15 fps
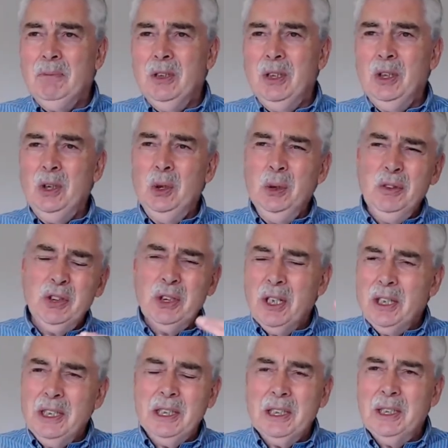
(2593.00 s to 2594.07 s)
you
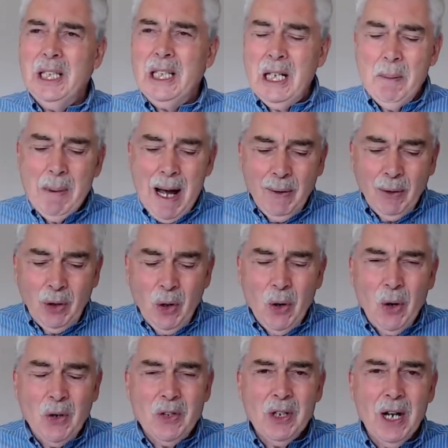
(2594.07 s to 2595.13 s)
started to think about
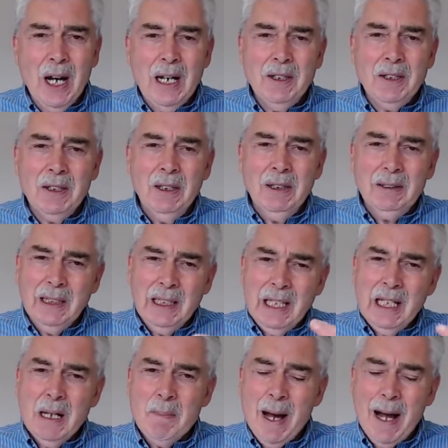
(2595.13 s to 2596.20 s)
God. And thinking
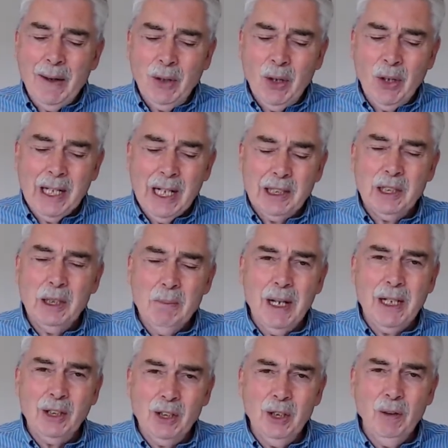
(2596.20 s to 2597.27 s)
about God actually
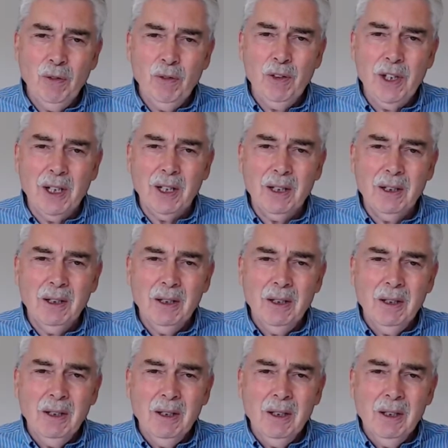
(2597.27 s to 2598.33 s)
makes you fear,
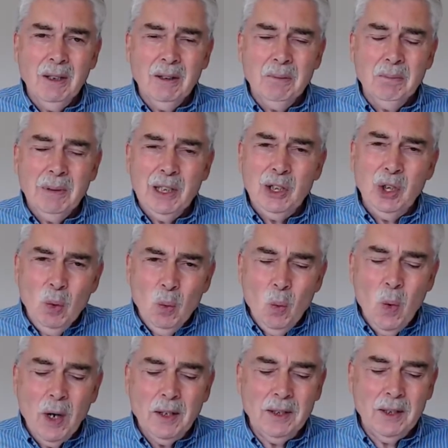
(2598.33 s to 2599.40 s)
makes you
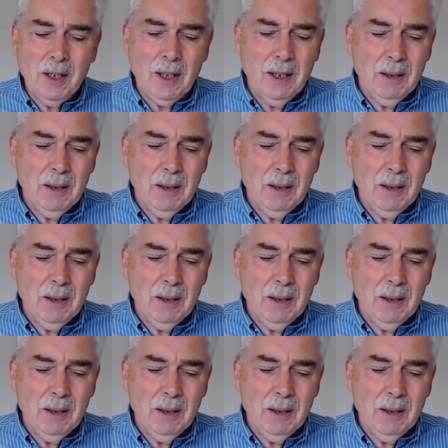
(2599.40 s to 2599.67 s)
wonder.